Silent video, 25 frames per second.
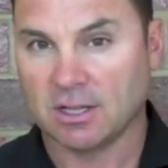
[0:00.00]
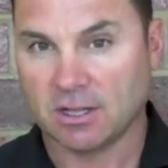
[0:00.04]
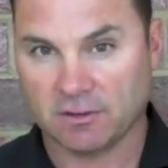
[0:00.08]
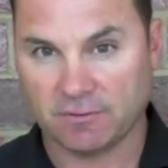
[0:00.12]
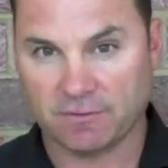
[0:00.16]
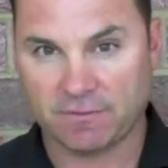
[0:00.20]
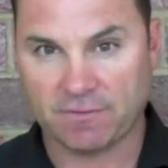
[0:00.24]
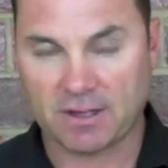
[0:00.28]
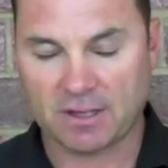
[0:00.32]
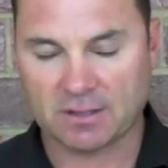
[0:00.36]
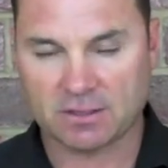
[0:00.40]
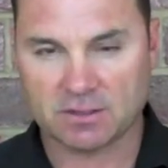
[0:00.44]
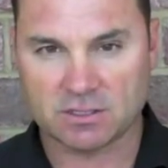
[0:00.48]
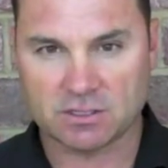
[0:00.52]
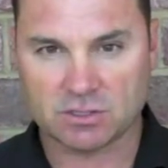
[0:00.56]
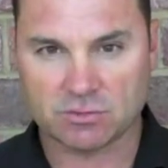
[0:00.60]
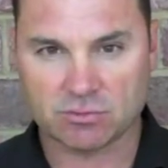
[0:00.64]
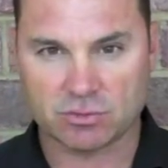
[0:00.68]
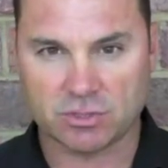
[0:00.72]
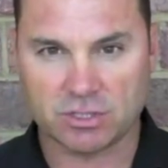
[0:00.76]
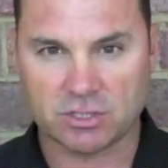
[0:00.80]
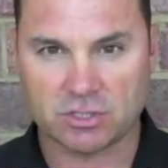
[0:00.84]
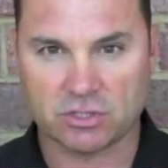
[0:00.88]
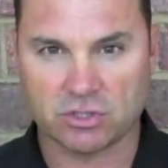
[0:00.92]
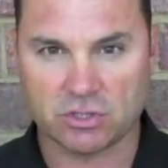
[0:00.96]
And in fact, this
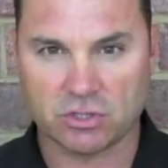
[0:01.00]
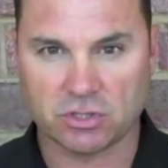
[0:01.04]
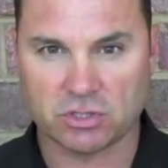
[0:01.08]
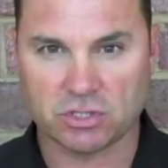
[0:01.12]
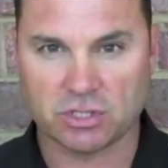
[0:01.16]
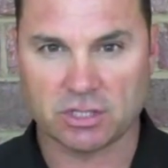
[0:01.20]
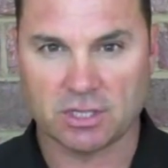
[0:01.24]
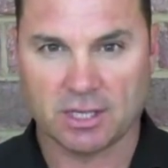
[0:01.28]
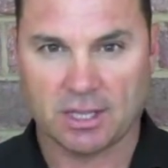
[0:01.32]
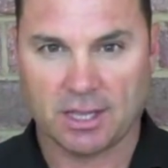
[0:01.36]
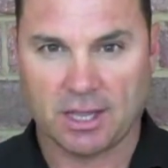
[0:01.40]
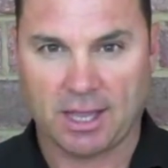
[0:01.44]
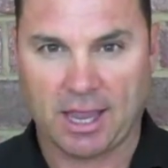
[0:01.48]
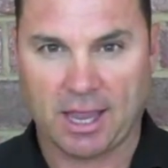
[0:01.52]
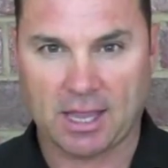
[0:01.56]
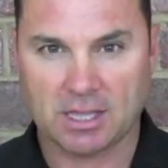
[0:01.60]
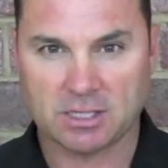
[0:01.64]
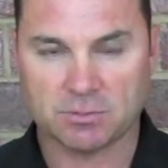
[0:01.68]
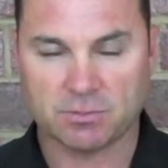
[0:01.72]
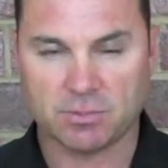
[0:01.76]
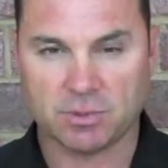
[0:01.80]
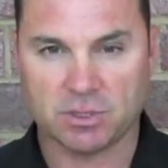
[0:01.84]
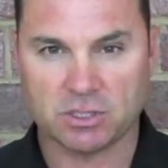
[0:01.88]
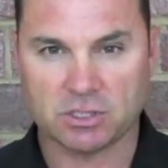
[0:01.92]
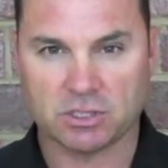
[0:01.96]
research has
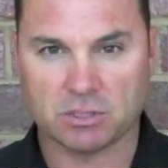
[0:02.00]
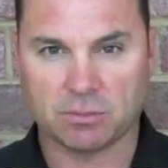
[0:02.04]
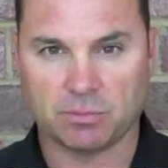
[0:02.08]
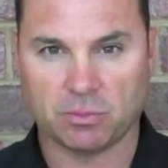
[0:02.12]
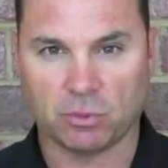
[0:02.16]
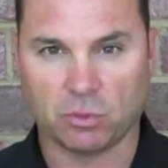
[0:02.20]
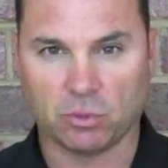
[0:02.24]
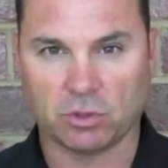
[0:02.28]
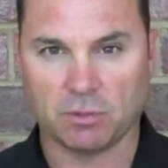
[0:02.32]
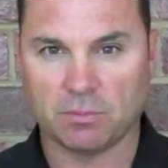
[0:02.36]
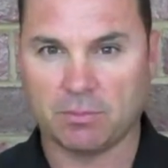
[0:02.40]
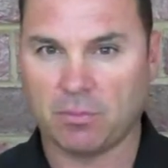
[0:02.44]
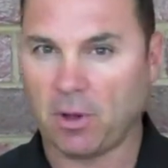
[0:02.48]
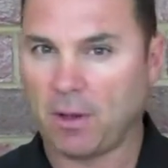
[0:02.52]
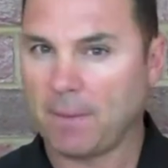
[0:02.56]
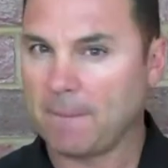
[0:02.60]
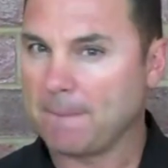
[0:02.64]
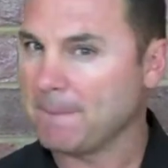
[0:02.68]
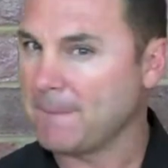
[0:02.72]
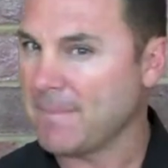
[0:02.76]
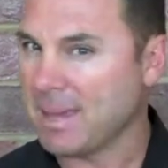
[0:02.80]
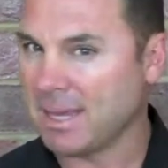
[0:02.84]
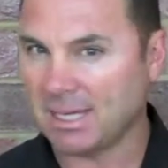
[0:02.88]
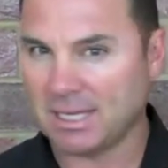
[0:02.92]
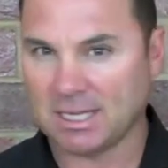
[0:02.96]
been supported by
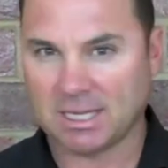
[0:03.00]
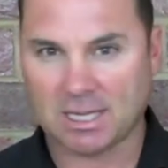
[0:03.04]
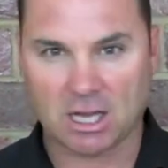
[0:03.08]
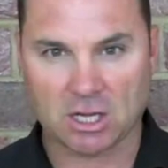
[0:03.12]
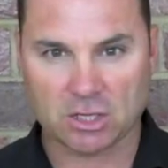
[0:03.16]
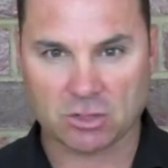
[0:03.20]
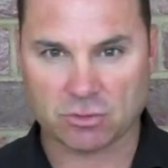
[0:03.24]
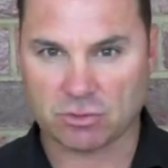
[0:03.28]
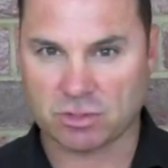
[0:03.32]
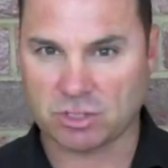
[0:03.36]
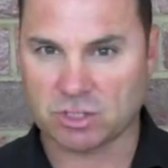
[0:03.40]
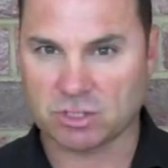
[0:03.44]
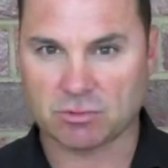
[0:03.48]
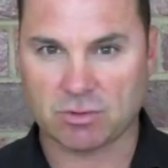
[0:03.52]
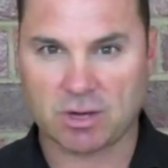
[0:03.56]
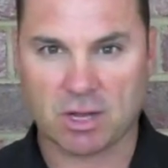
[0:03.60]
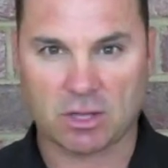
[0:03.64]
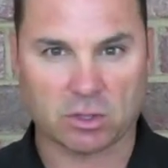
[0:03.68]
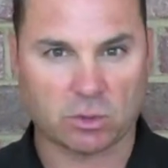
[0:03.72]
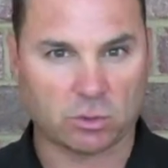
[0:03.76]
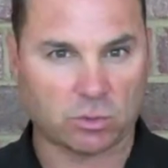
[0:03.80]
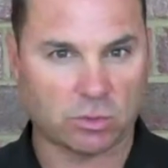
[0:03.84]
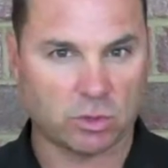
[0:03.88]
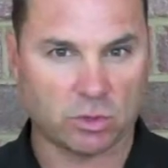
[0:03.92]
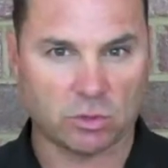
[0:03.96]
many countries
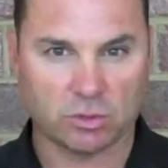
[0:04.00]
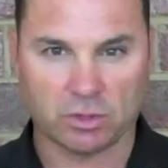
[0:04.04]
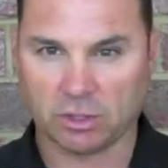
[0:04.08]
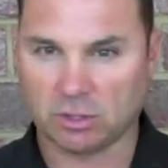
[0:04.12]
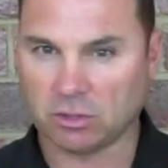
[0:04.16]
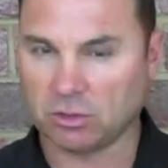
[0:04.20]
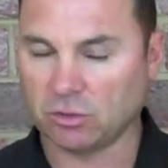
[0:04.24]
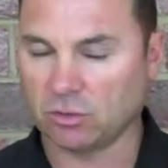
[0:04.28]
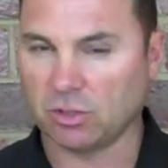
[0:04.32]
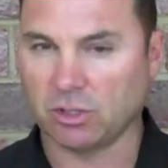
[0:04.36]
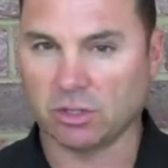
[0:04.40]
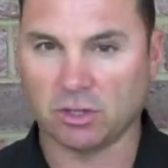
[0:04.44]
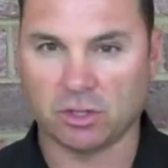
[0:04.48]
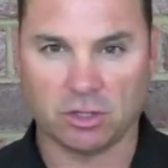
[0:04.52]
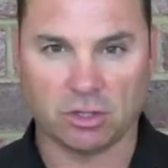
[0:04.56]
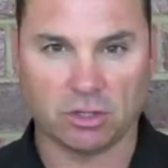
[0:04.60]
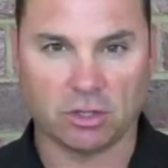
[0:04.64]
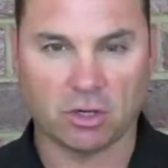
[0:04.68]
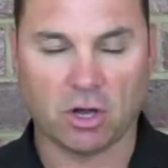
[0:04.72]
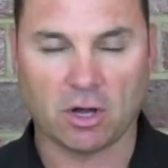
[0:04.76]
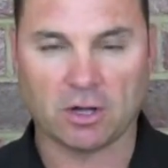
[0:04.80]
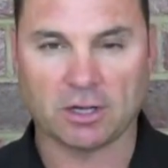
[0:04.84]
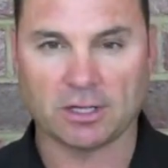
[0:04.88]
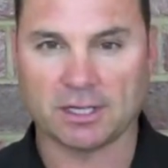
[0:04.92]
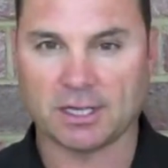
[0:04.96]
throughout the world, including the
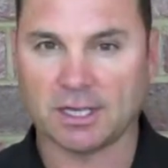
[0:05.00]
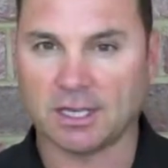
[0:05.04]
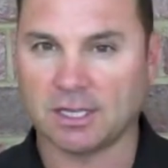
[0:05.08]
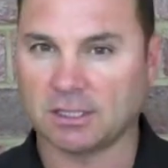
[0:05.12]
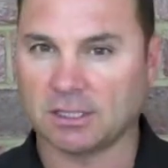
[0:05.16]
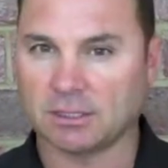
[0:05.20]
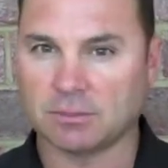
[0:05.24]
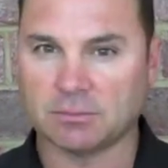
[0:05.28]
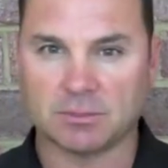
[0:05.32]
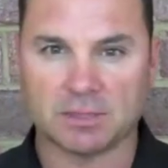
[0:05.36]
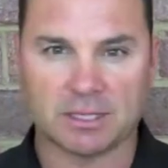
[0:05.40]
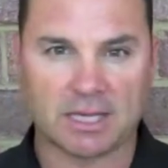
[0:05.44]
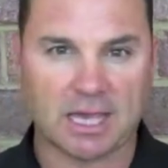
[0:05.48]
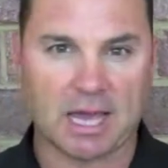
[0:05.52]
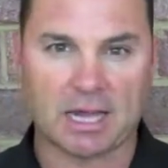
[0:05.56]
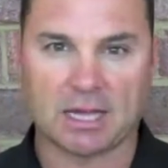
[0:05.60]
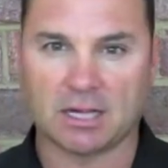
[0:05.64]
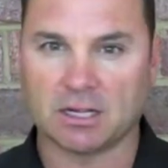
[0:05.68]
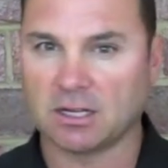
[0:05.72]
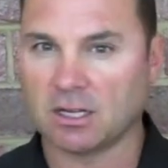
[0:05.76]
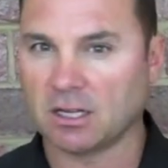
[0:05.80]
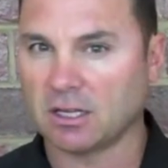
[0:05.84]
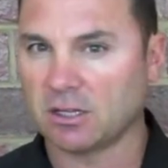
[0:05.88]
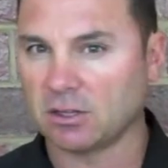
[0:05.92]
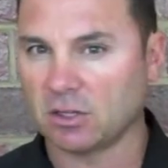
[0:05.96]
United Kingdom,
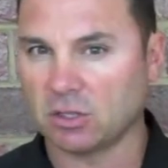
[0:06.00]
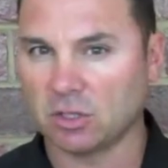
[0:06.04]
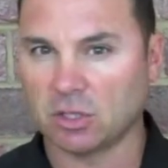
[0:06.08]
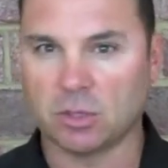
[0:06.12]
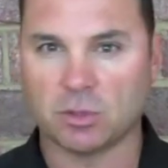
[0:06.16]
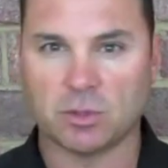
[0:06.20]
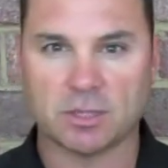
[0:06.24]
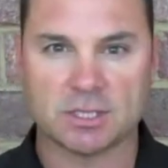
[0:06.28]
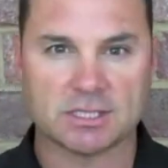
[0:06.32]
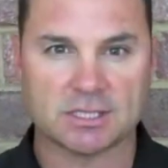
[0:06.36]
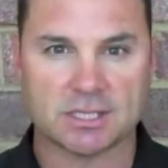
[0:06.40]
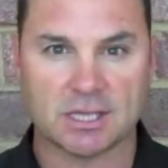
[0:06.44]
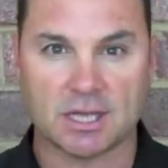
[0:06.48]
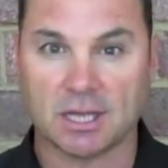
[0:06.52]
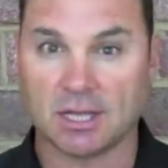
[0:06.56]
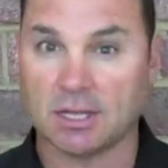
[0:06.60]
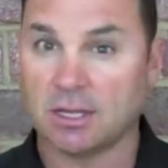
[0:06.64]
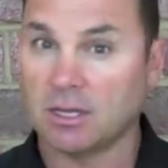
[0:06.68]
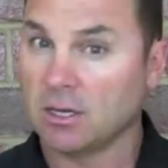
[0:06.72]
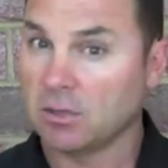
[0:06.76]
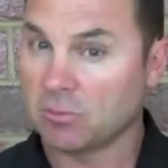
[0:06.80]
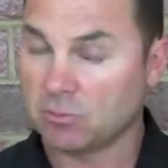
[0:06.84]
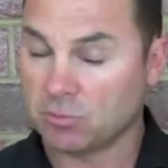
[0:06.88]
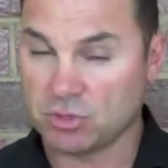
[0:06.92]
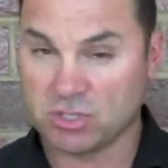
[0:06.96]
Canada, the USA,
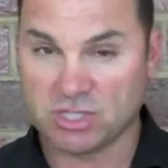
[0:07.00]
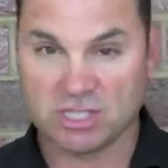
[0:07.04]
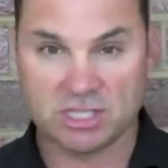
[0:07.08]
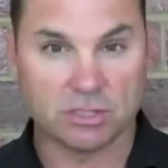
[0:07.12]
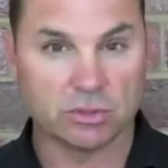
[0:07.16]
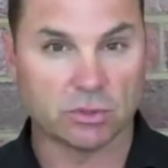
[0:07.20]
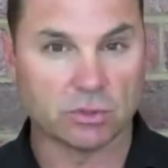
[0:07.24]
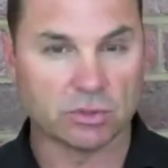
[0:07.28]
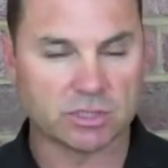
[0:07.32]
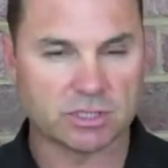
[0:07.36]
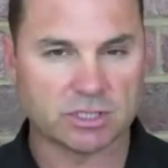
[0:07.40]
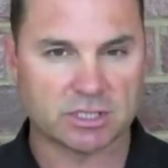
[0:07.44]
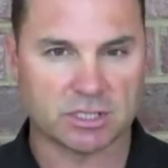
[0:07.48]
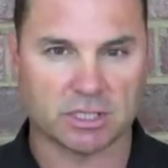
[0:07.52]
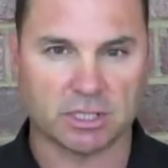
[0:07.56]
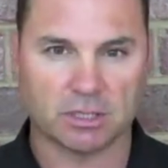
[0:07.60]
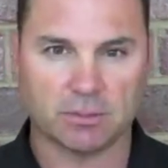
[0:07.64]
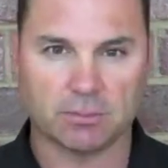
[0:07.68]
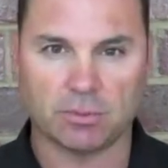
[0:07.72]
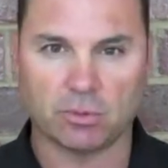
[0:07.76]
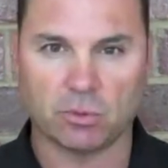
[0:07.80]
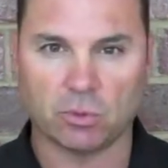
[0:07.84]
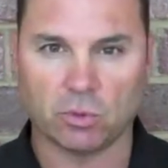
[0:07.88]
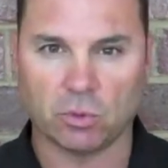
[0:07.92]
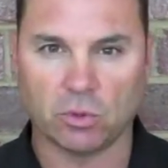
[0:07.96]
Brazil,
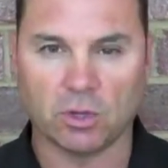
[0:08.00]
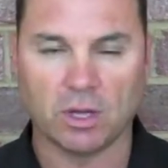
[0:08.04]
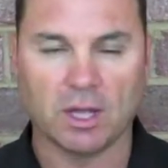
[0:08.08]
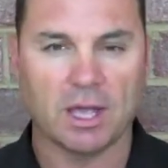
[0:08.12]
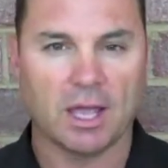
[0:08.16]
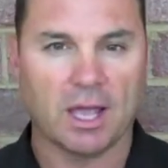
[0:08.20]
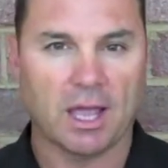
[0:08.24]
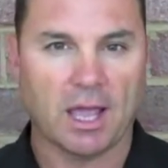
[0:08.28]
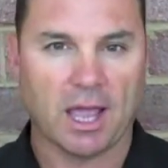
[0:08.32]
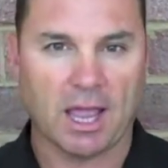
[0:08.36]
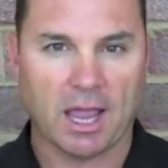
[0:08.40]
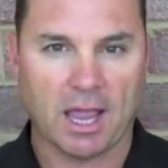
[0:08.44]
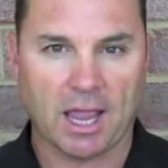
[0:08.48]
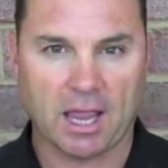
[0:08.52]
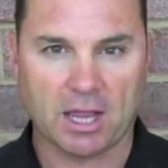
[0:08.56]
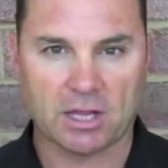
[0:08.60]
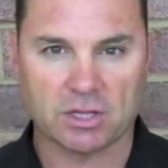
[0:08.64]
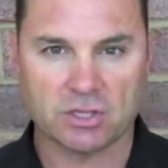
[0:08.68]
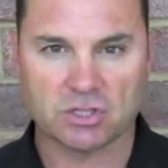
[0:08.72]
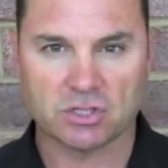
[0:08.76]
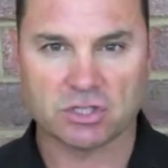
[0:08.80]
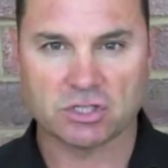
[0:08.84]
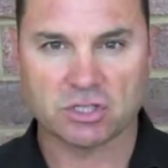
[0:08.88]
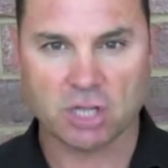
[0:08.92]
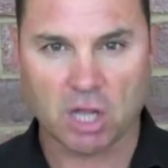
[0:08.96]
Singapore,
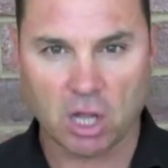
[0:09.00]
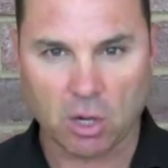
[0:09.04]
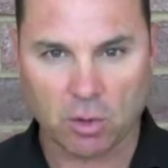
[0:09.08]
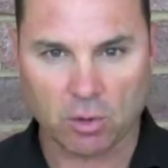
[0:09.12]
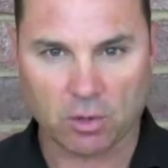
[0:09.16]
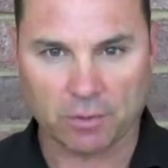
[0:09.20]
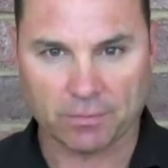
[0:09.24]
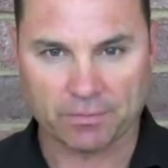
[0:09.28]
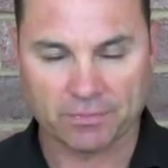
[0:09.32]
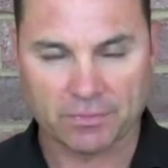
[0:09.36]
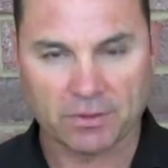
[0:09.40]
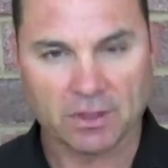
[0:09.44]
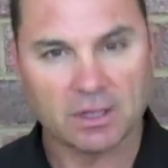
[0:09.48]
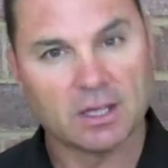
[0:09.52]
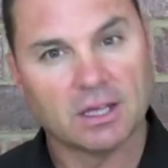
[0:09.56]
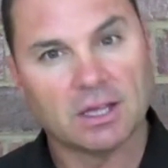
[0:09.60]
and so on.